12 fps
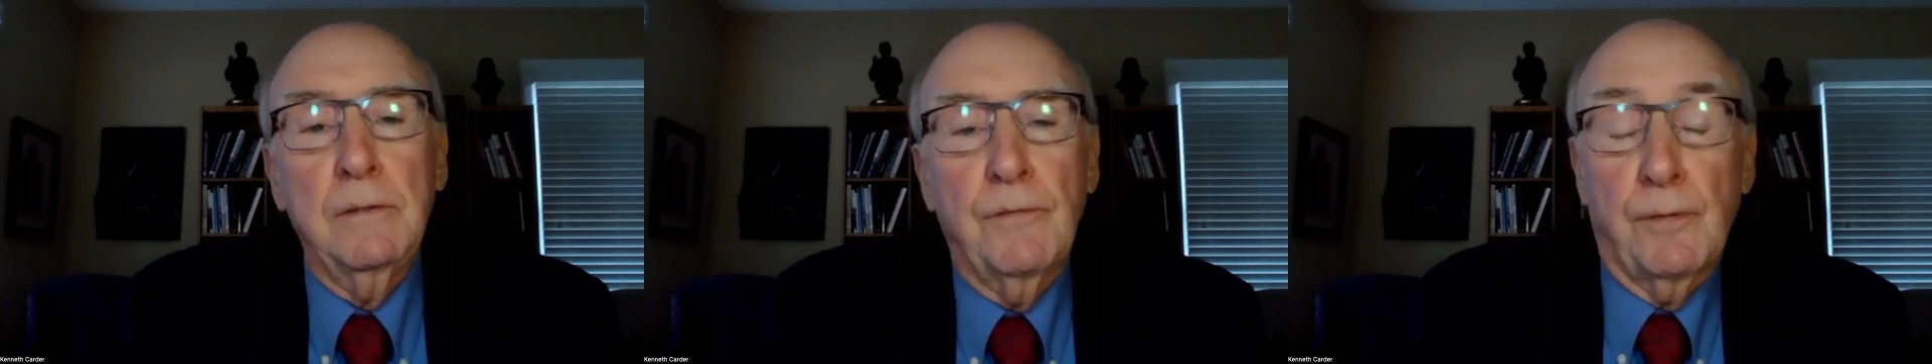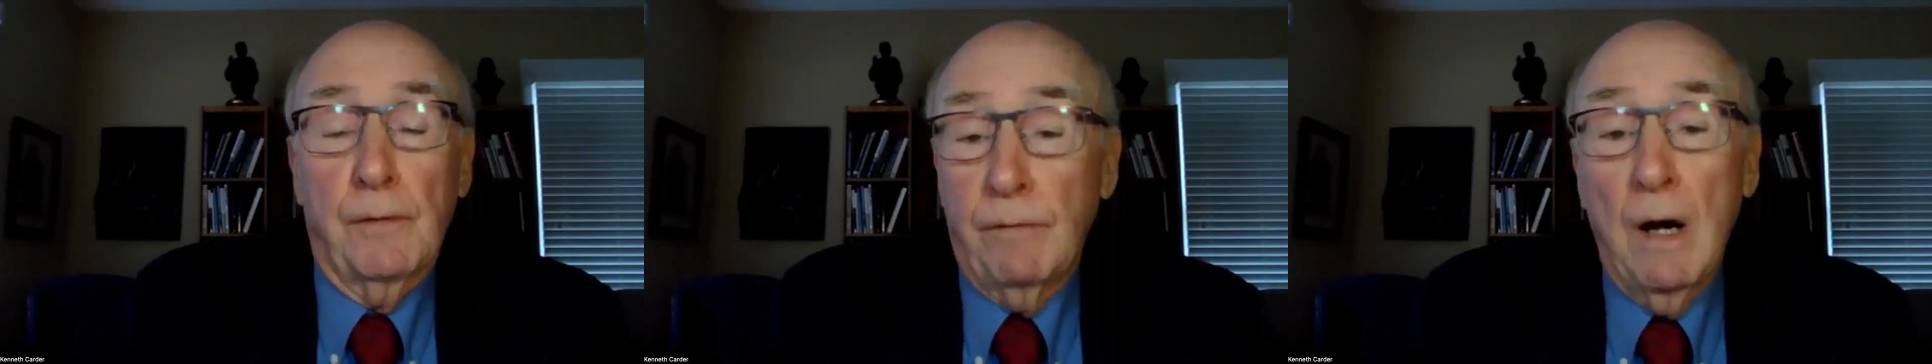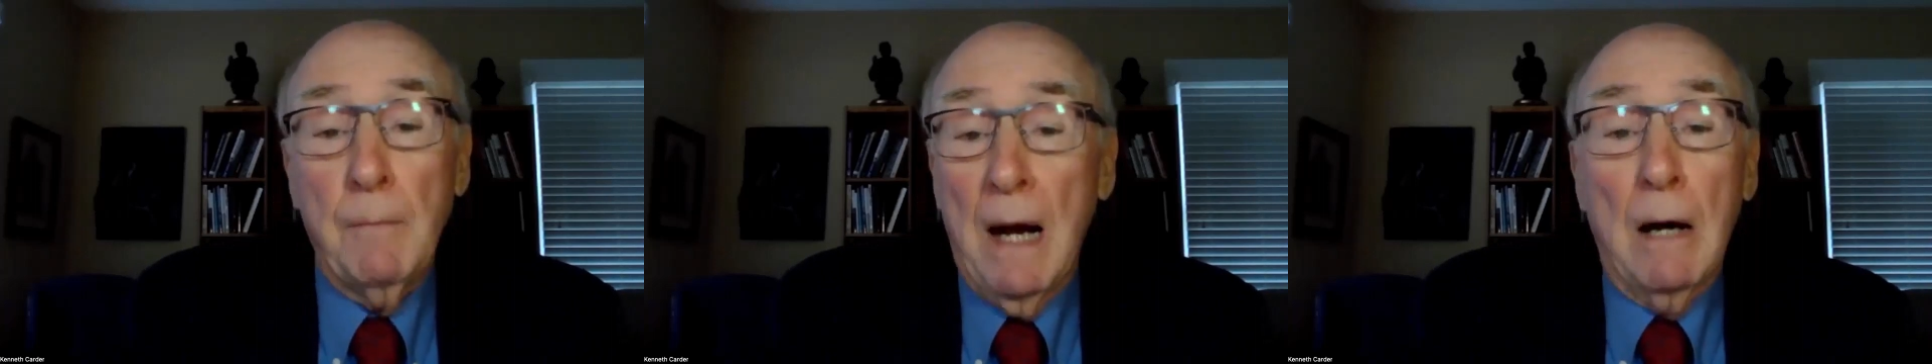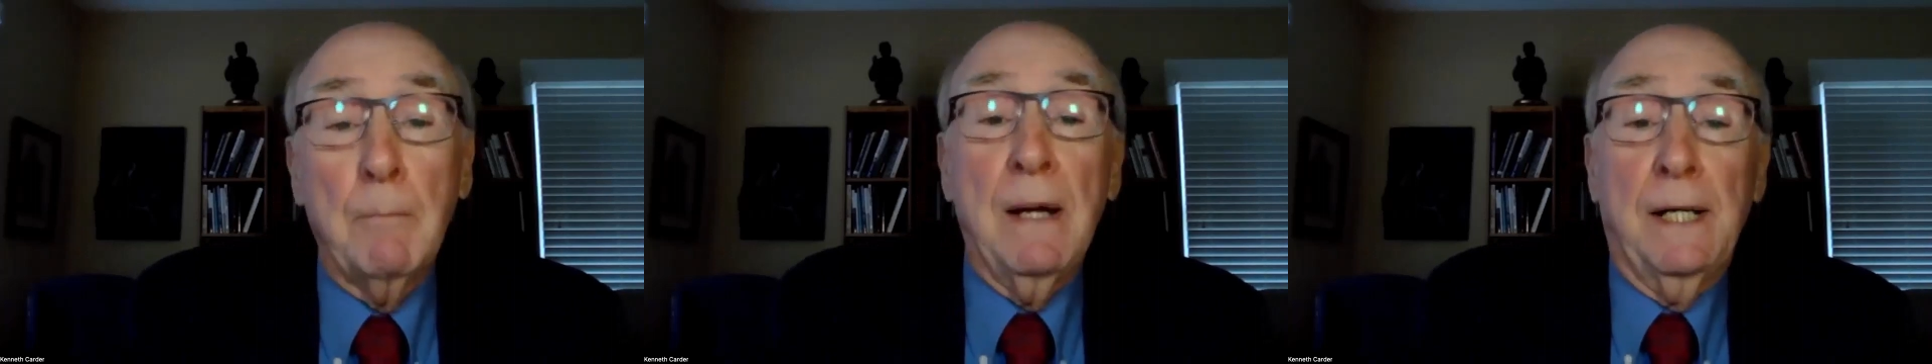from
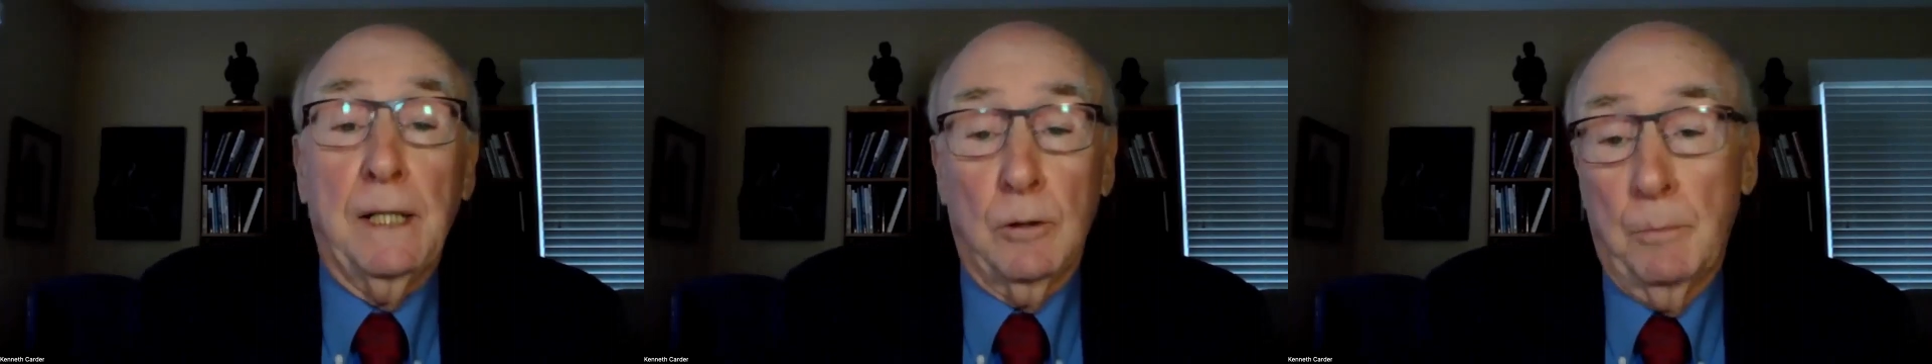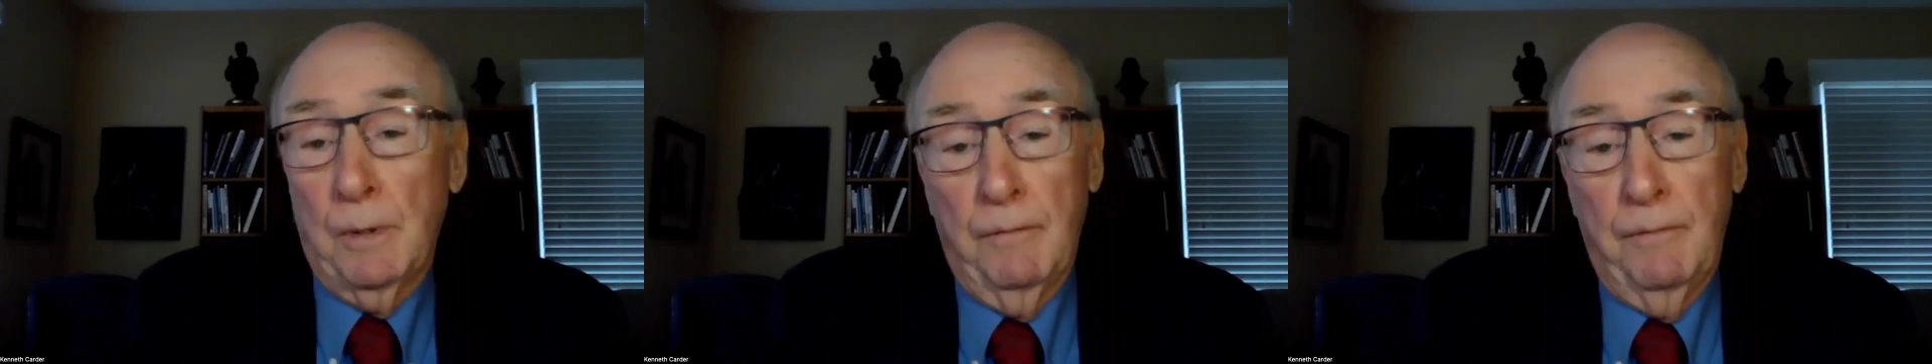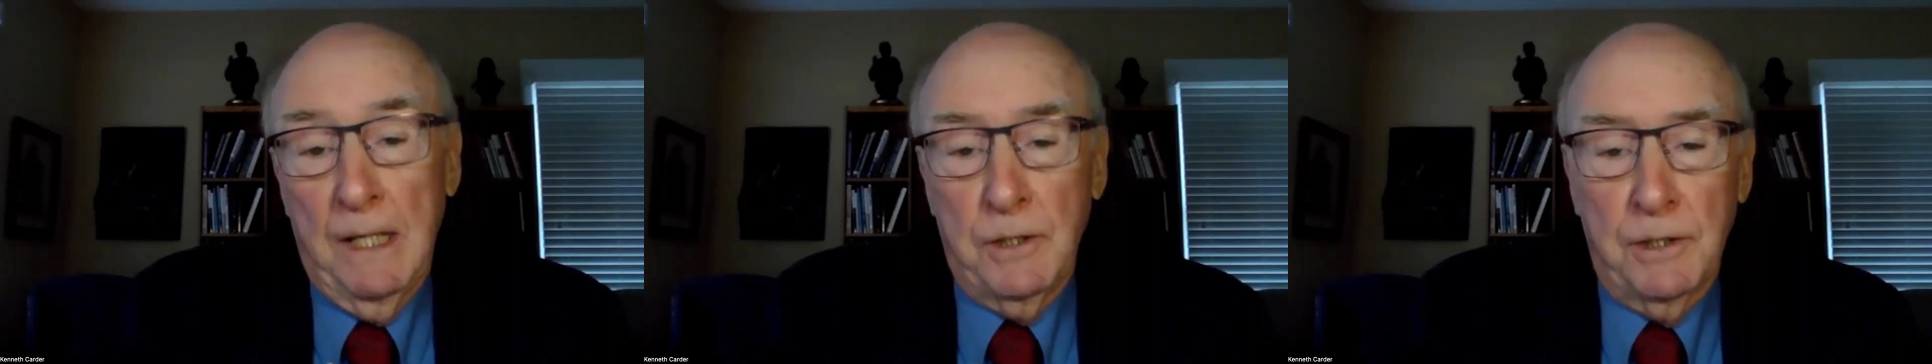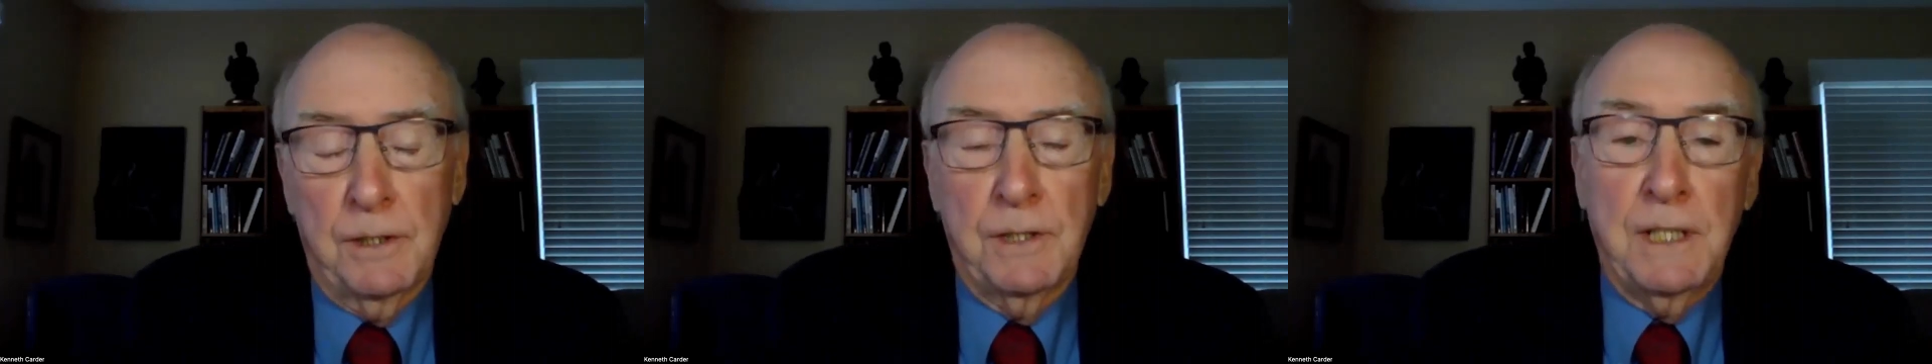our medical
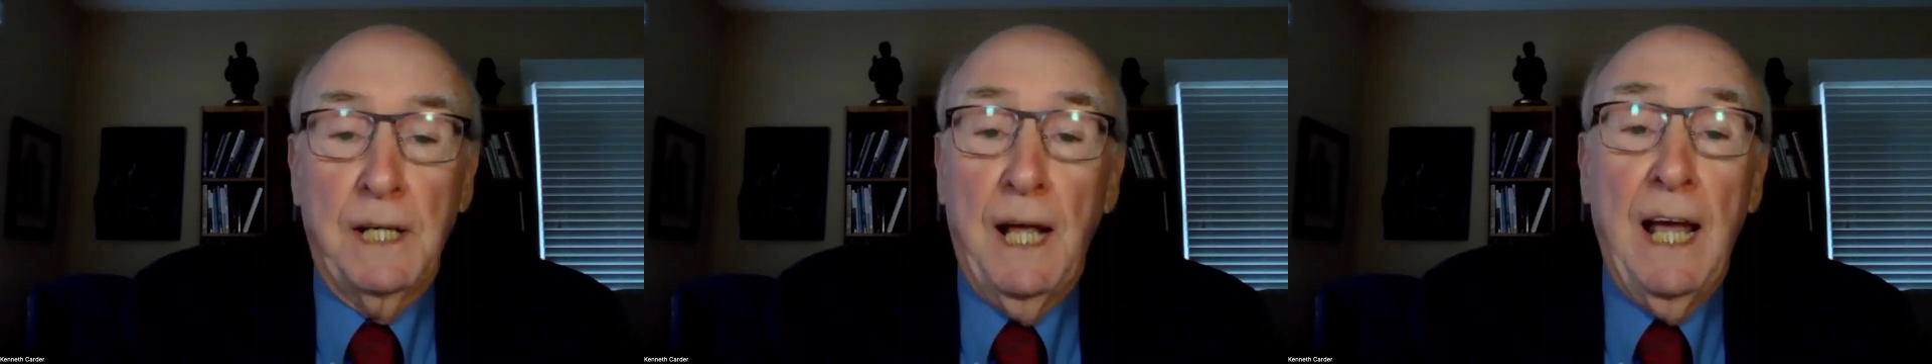professions and